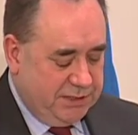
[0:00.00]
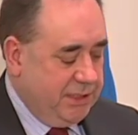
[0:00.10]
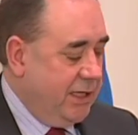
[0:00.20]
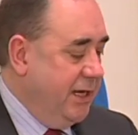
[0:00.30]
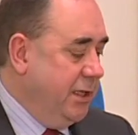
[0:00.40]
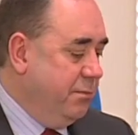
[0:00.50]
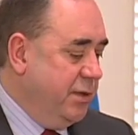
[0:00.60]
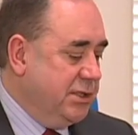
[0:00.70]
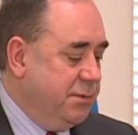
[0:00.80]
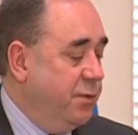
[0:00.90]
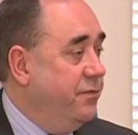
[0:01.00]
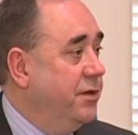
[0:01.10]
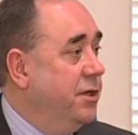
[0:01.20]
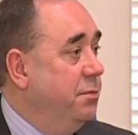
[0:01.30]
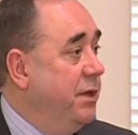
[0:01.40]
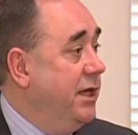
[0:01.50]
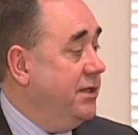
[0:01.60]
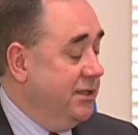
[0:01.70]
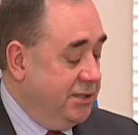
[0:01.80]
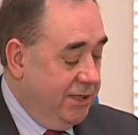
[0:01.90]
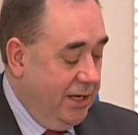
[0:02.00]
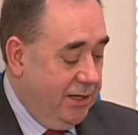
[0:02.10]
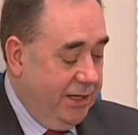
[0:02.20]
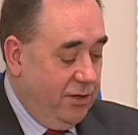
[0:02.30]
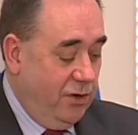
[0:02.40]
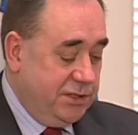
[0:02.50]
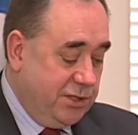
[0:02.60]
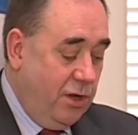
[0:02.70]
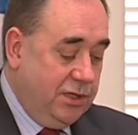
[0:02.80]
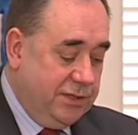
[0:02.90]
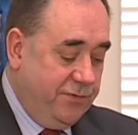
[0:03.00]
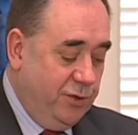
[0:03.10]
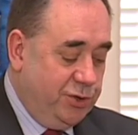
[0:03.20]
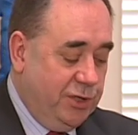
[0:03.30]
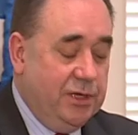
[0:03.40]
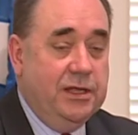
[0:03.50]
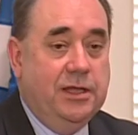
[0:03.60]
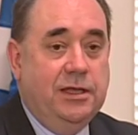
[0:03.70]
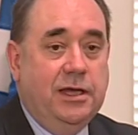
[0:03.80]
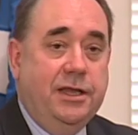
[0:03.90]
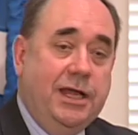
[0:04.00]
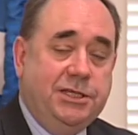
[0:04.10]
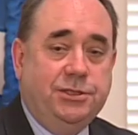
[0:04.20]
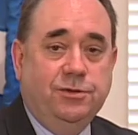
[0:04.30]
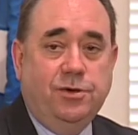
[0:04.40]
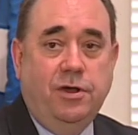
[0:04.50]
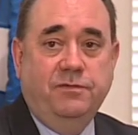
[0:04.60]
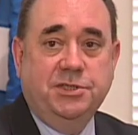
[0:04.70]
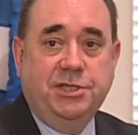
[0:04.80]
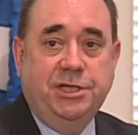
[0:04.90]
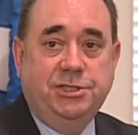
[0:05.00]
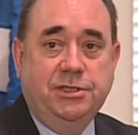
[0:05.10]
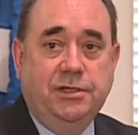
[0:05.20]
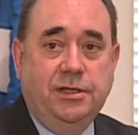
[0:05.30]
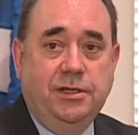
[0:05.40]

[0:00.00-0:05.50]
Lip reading: It's a guiding principle for the debate, incidentally, on Scotland's future, a national conversation